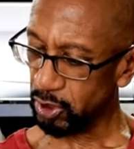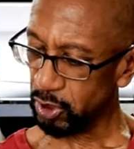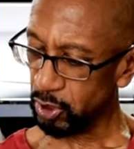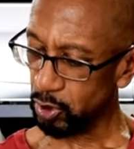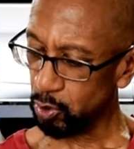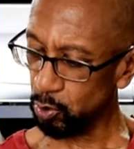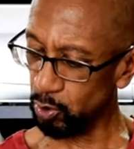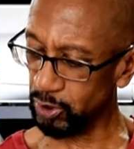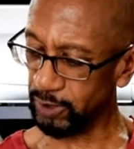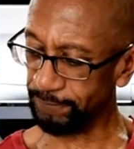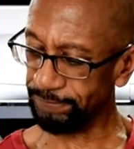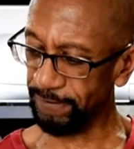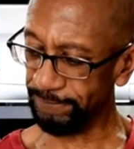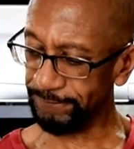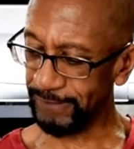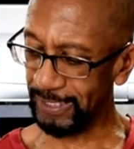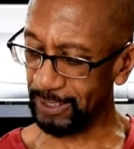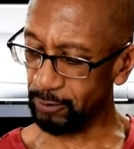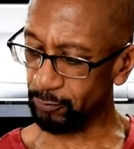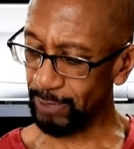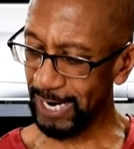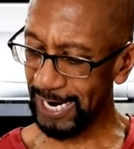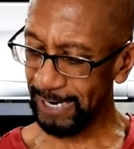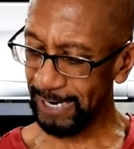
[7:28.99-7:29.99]
250
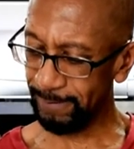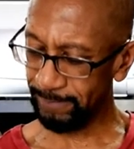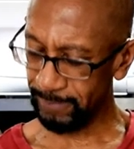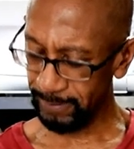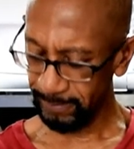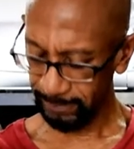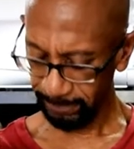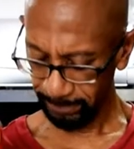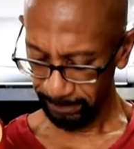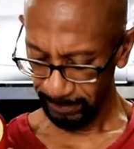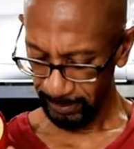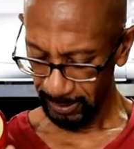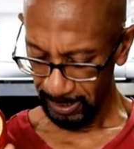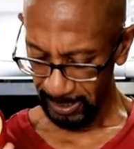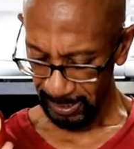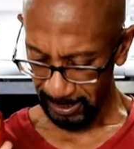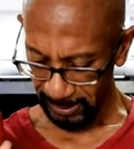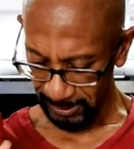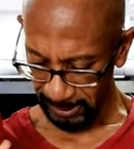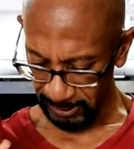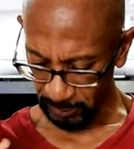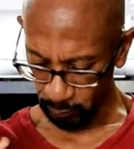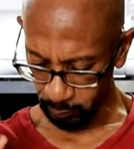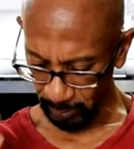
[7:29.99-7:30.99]
gram.
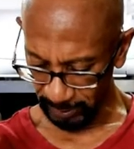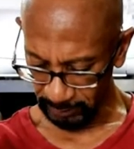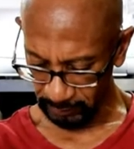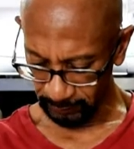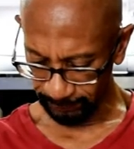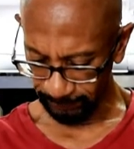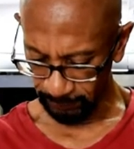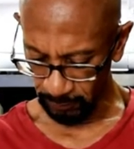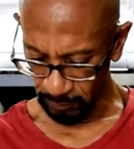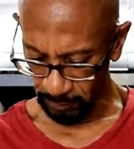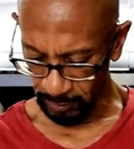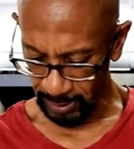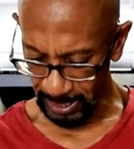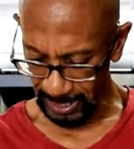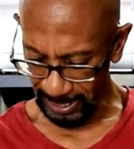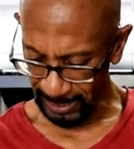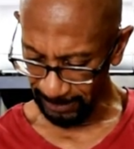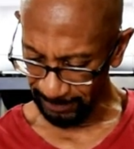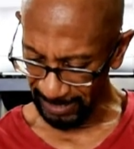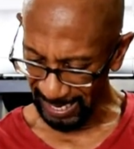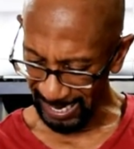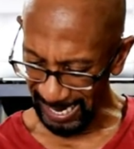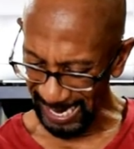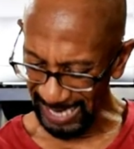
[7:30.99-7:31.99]
This was for
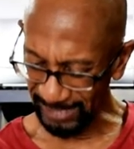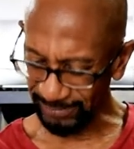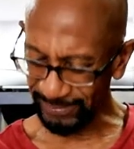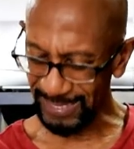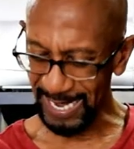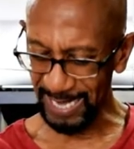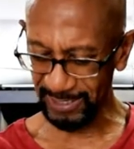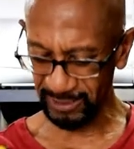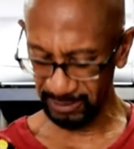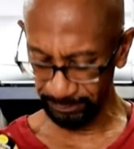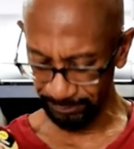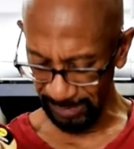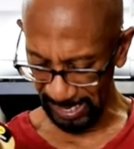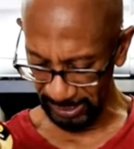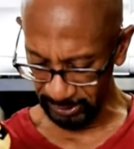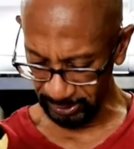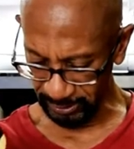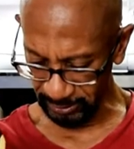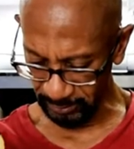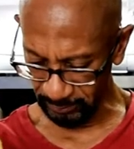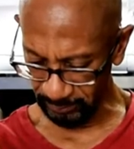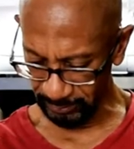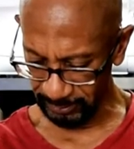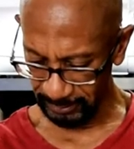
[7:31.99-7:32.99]
8,000
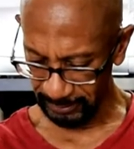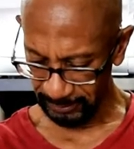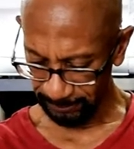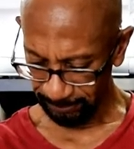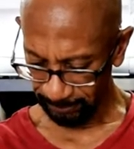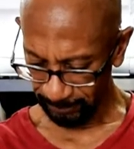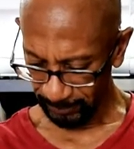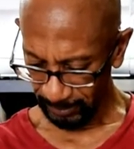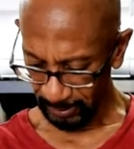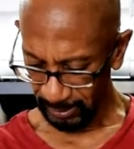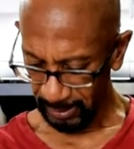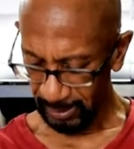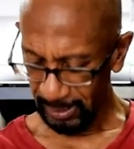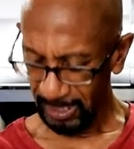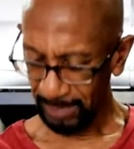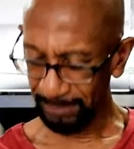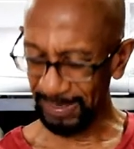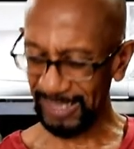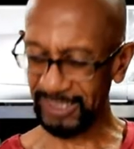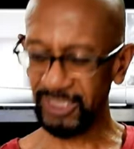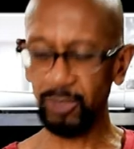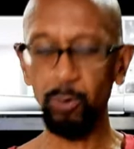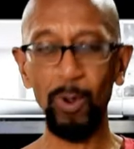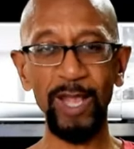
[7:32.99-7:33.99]
pesos.
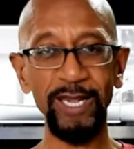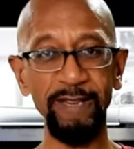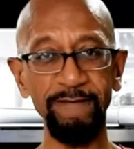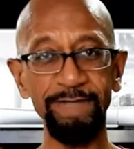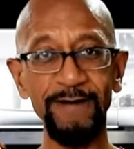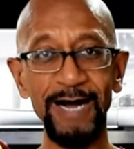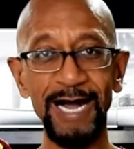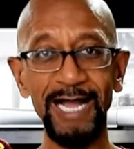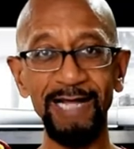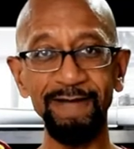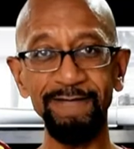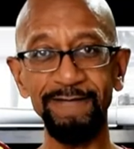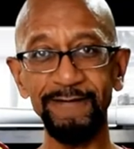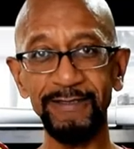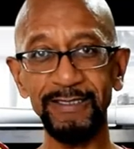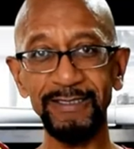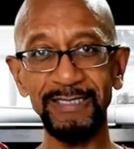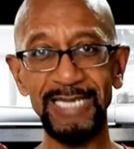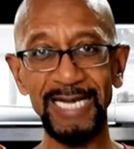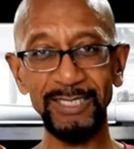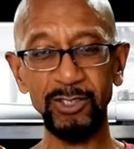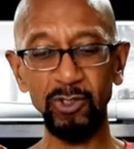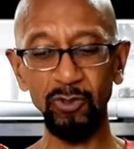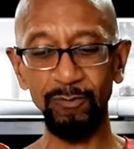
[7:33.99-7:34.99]
About 285,
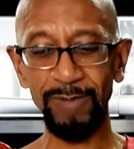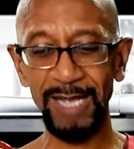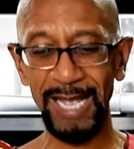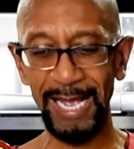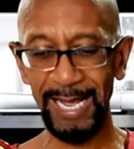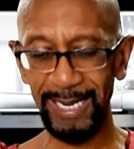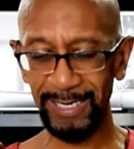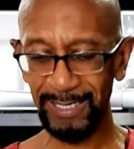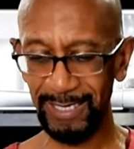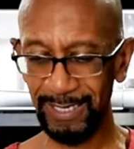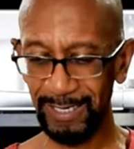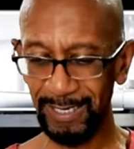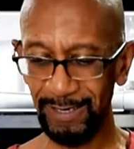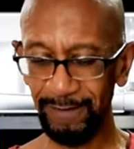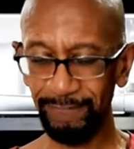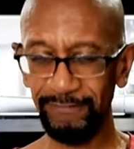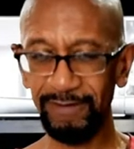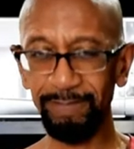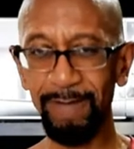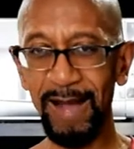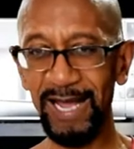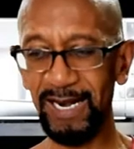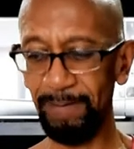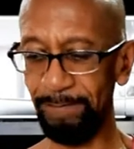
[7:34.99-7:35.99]
not too bad. You
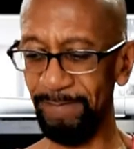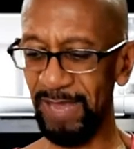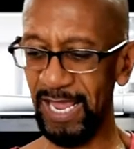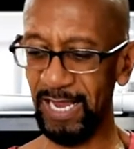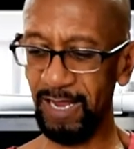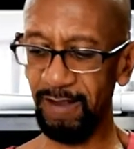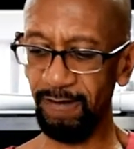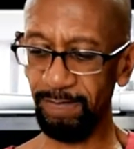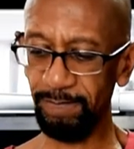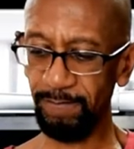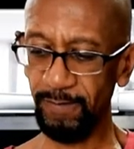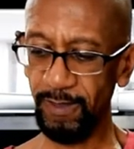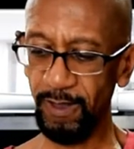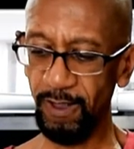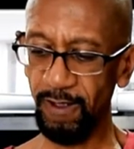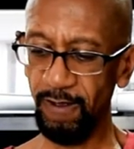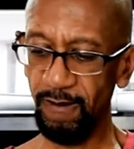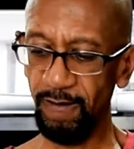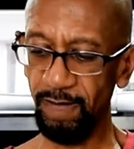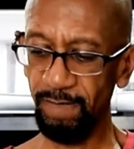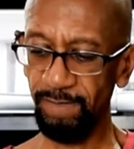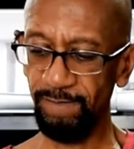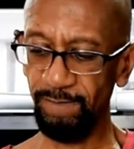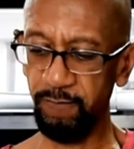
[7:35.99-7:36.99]
buy the big
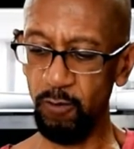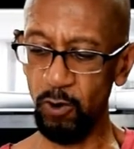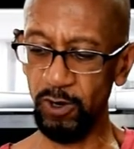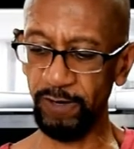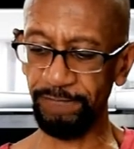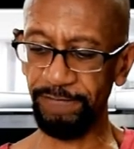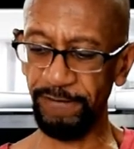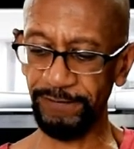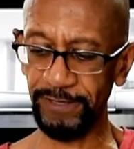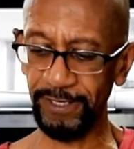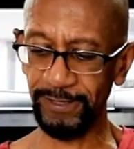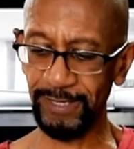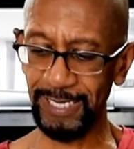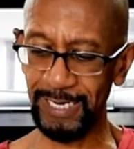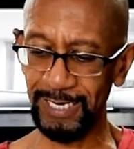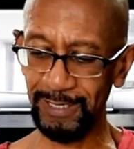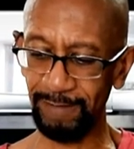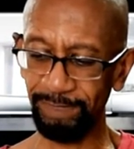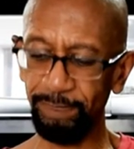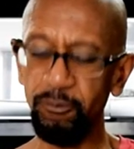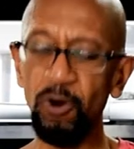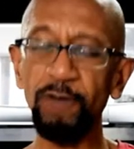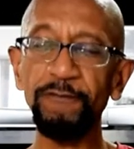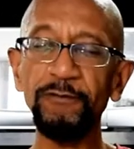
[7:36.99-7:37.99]

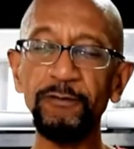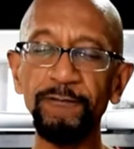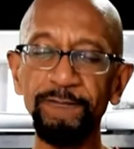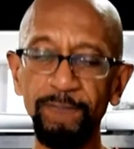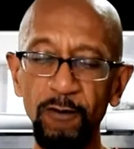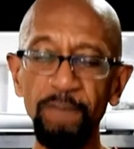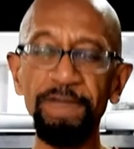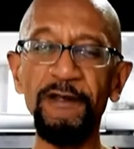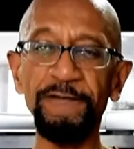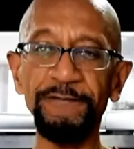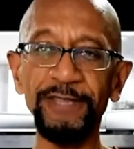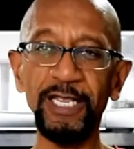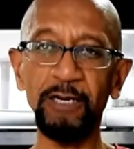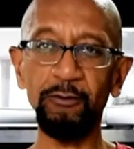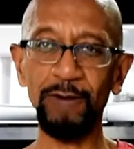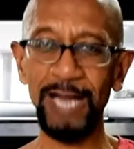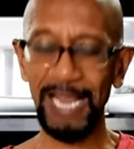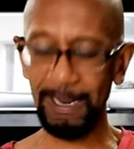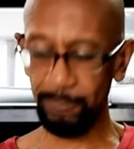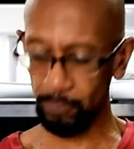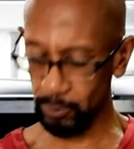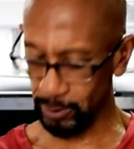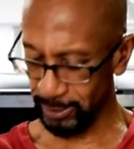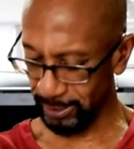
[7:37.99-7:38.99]
450
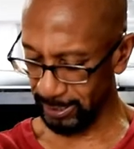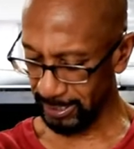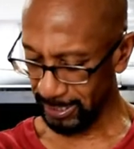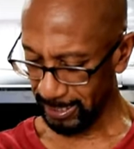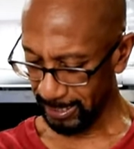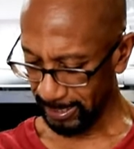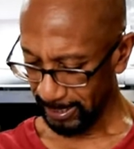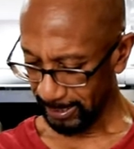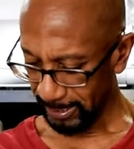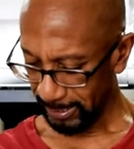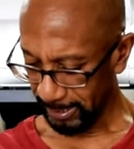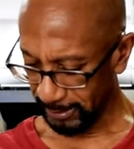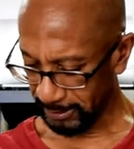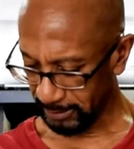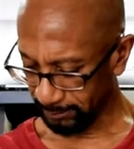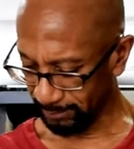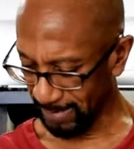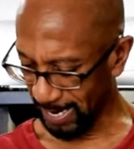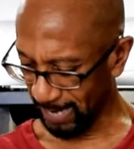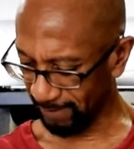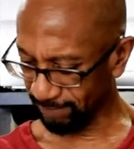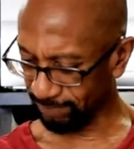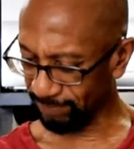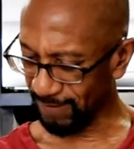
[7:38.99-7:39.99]
gram one, it's
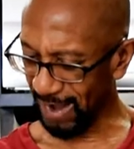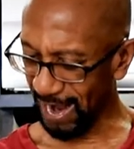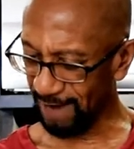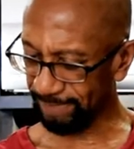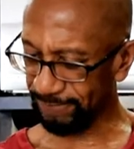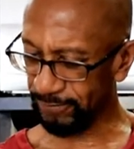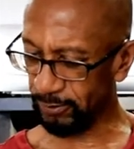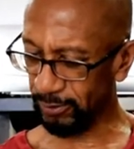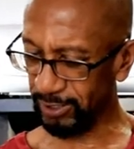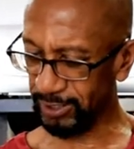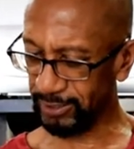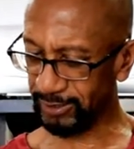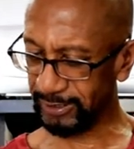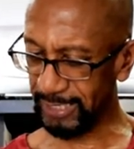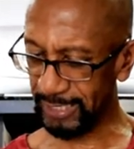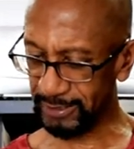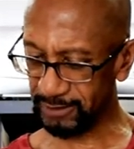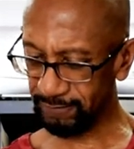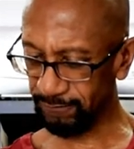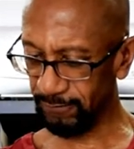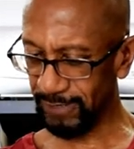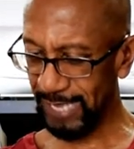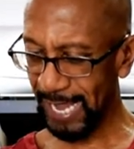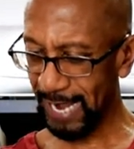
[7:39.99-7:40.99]
about 536
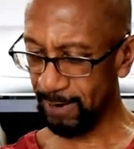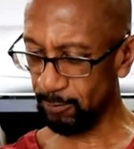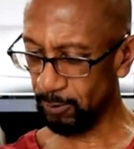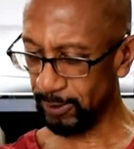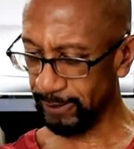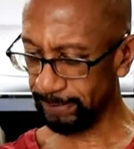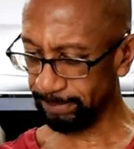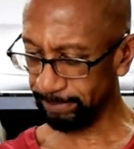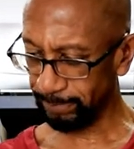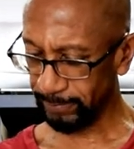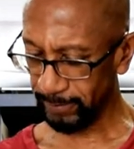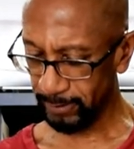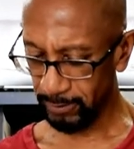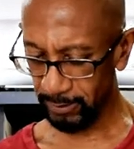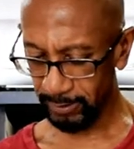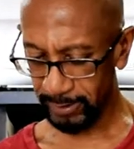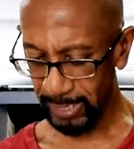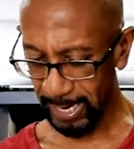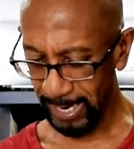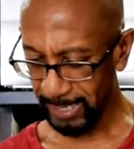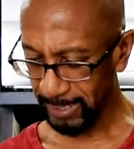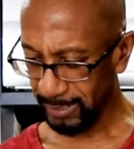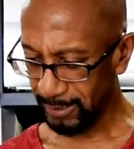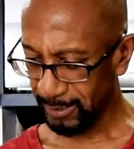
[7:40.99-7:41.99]
for that one.
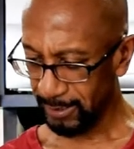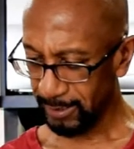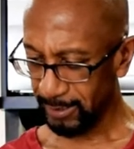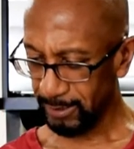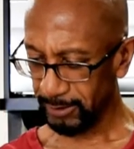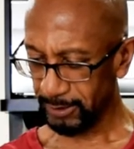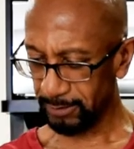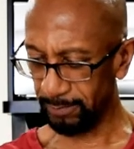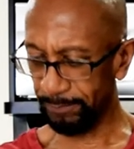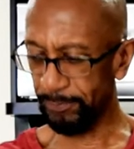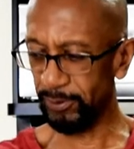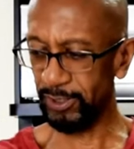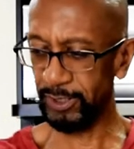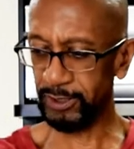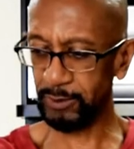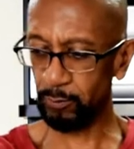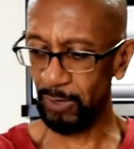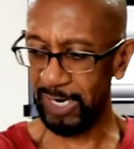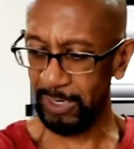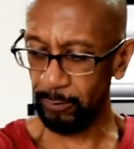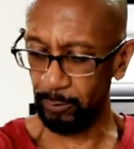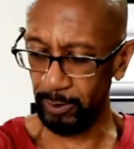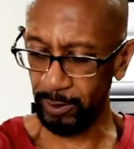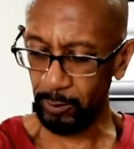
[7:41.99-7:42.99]
Okay? So I'm gonna put this
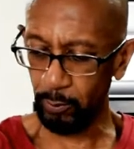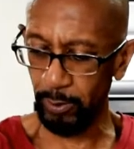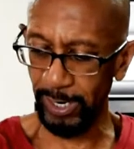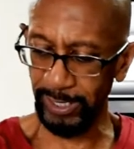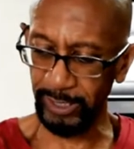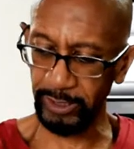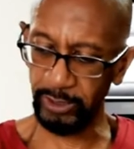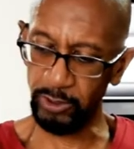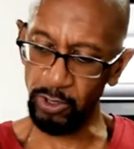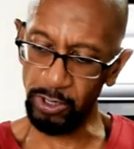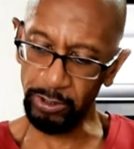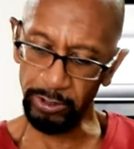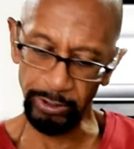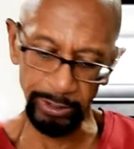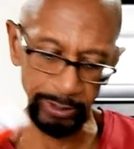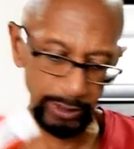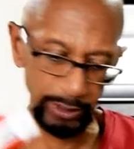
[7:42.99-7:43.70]
away real quick. Yogurt,